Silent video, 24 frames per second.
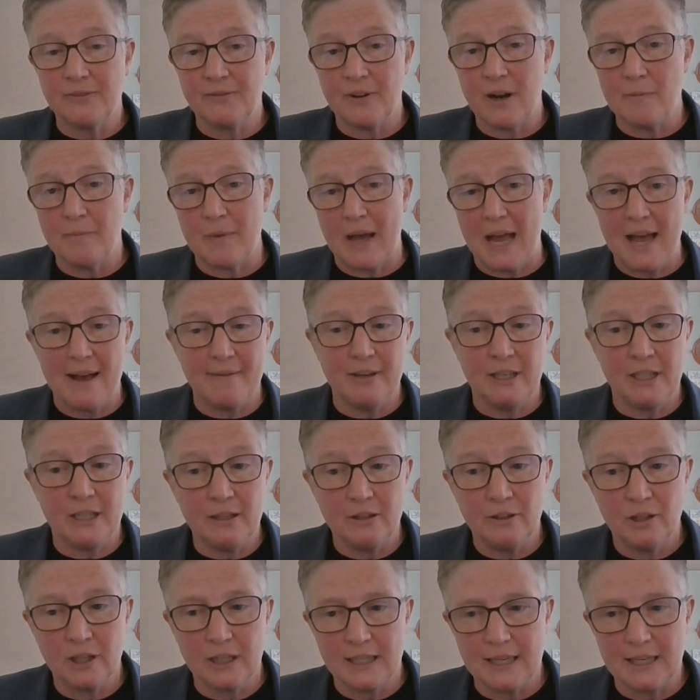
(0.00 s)
from, I haven't
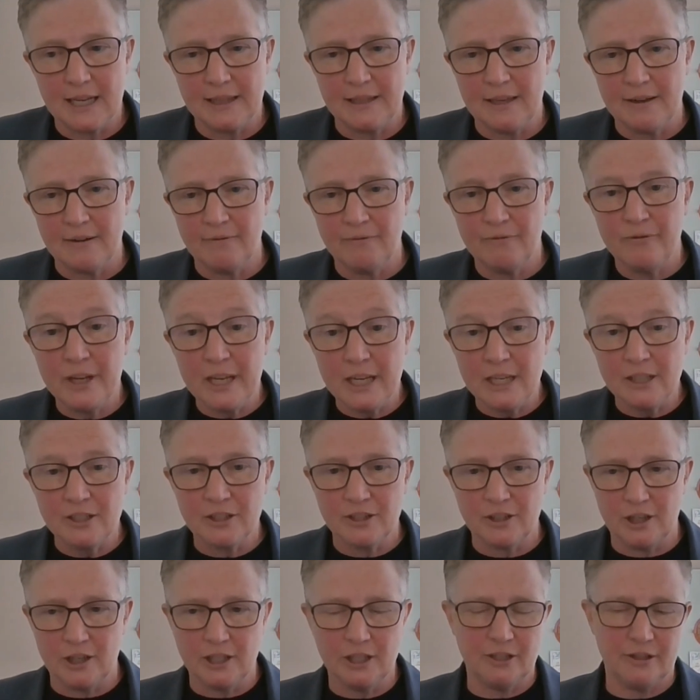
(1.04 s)
looked at the
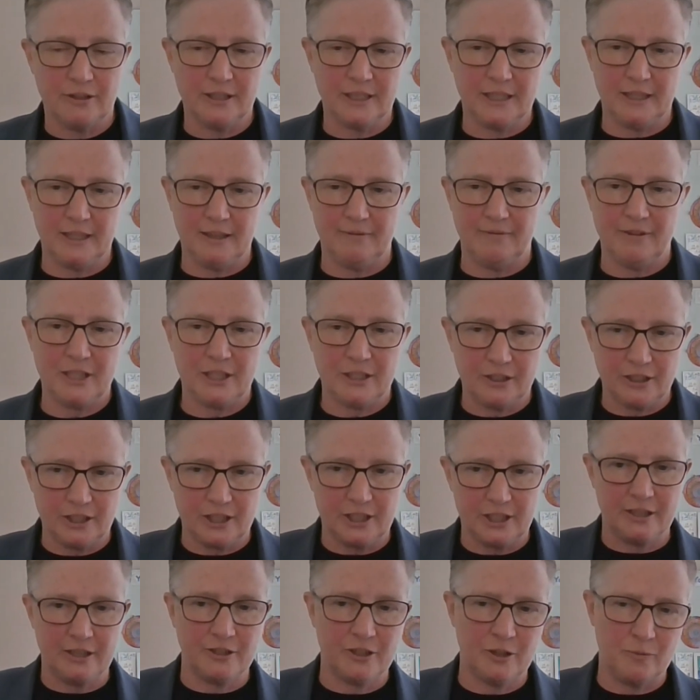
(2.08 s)
research, there isn't research
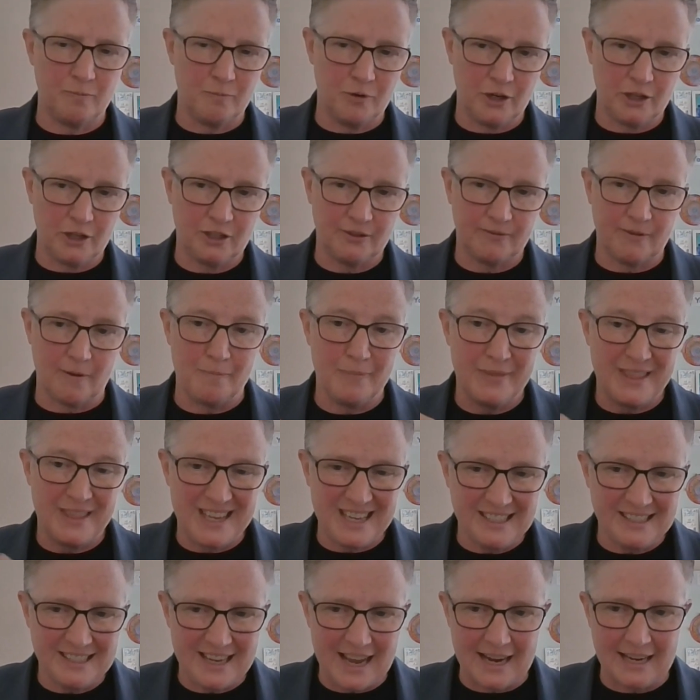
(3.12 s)
that's emerged from
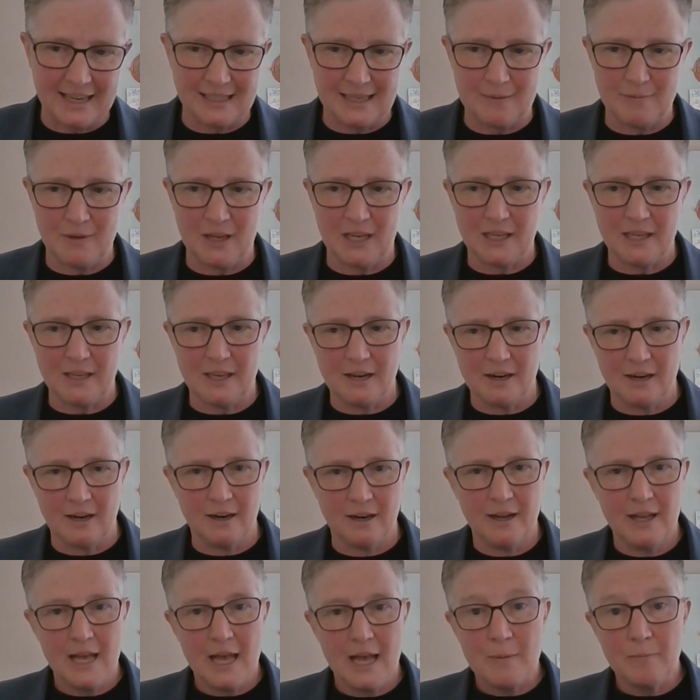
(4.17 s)
this academic
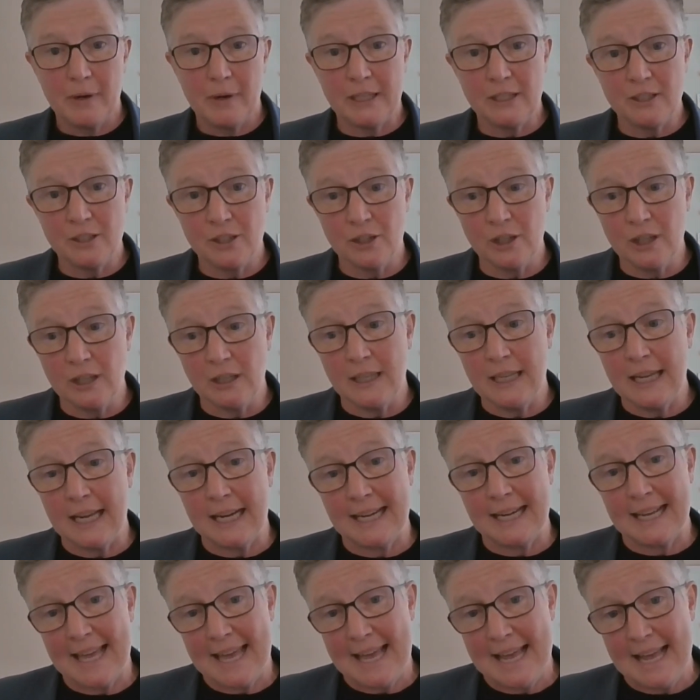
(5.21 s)
year, but certainly
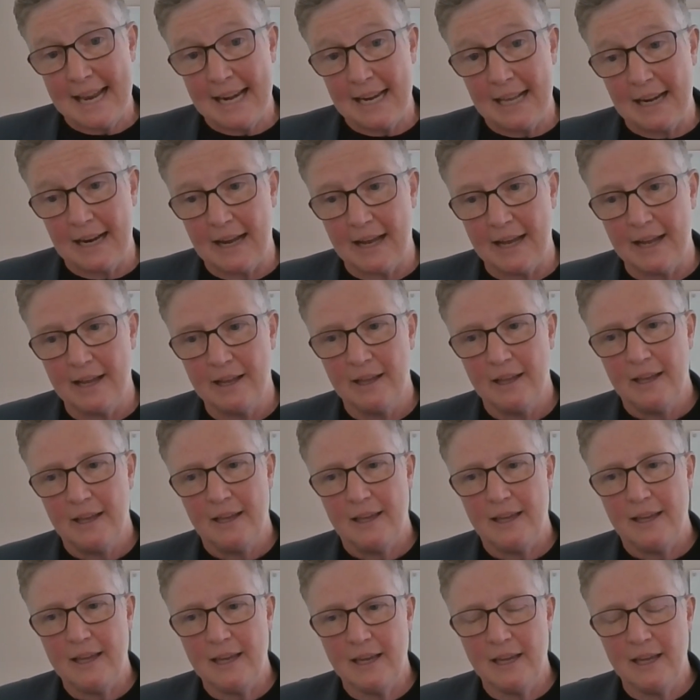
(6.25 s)
in Canada,
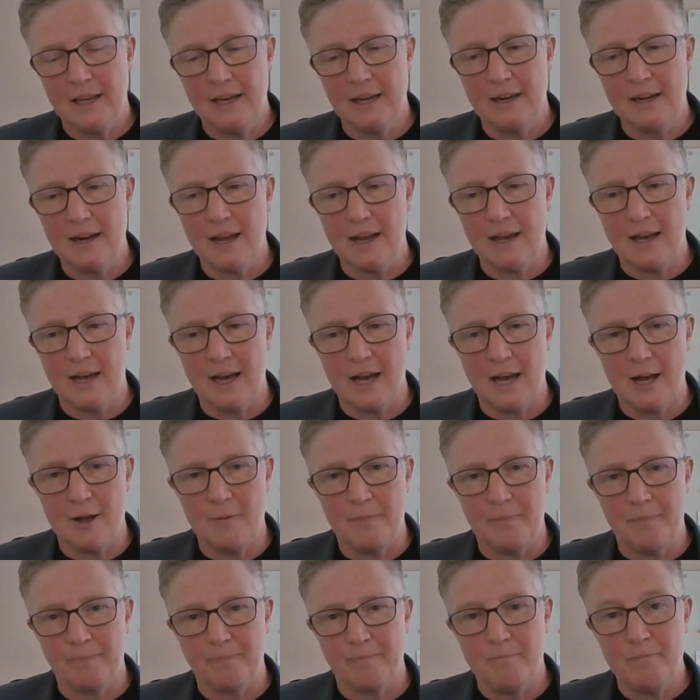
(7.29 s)
in
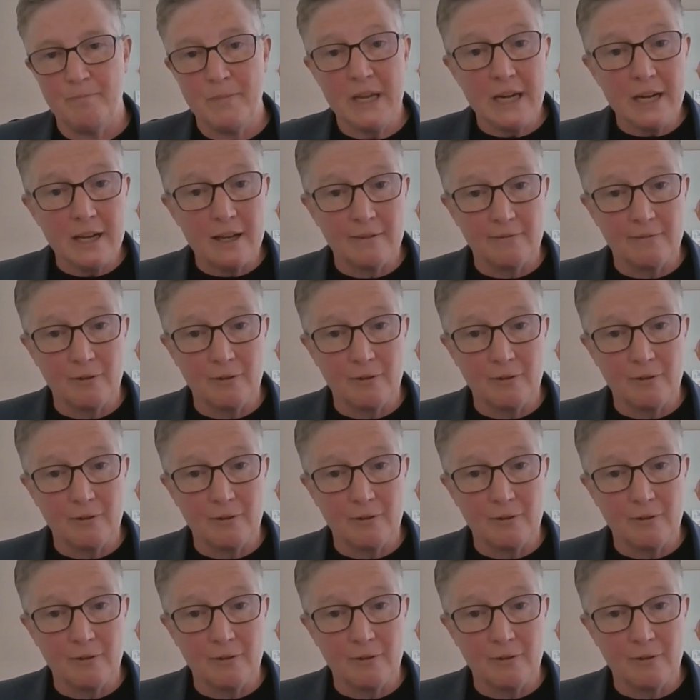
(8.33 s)
media